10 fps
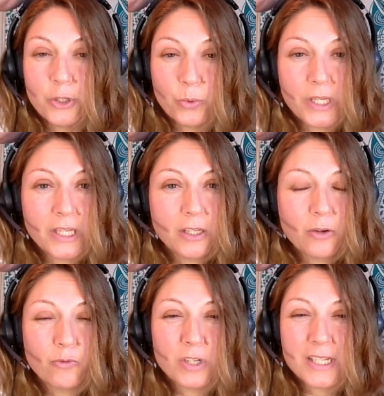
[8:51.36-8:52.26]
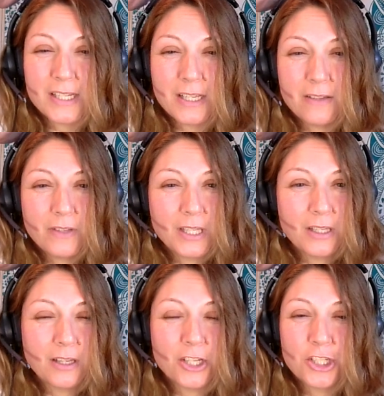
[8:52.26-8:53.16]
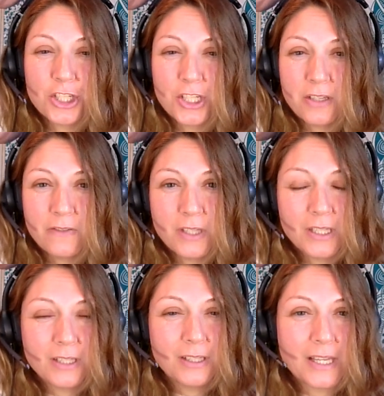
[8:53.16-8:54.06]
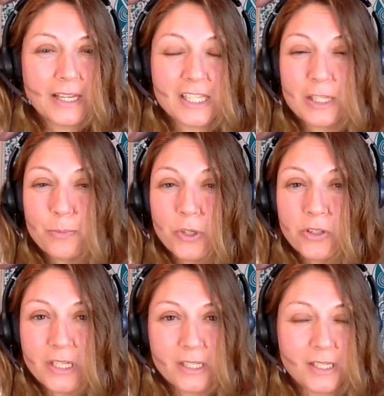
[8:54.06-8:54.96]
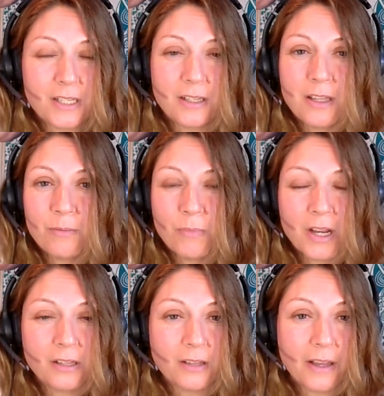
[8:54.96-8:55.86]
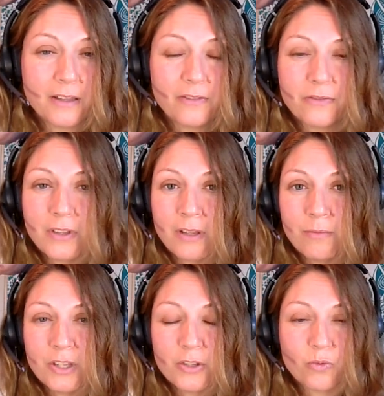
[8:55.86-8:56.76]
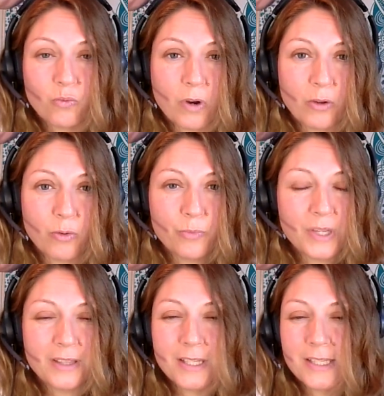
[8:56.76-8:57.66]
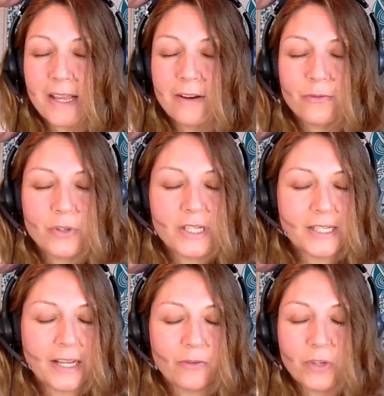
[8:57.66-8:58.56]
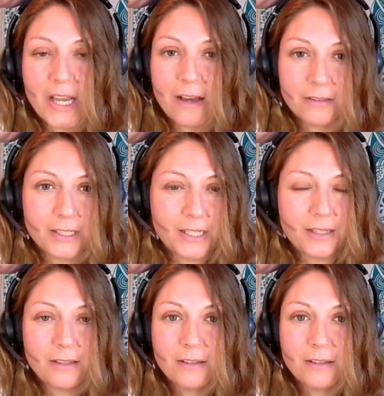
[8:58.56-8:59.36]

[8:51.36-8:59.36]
doing, receiving, achieving, experiencing in my life, in this realm, in this everyday reality.